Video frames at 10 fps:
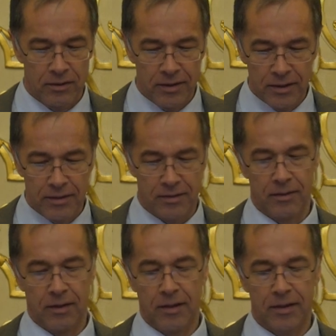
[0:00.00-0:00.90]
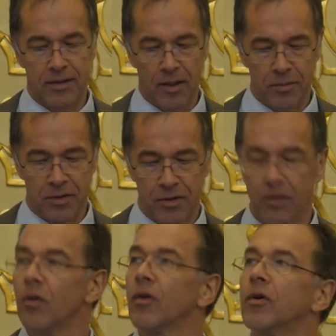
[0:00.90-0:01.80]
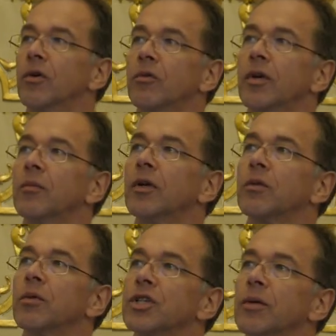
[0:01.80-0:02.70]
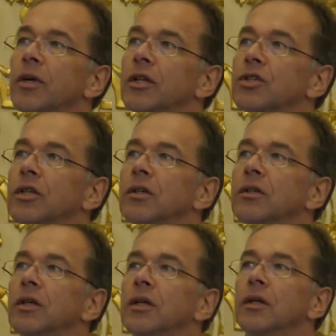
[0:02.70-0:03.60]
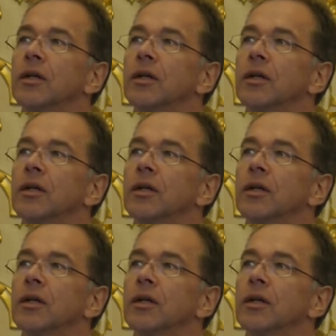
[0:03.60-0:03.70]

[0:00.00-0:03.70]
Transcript: sees and accepts the author agreement, which I mentioned,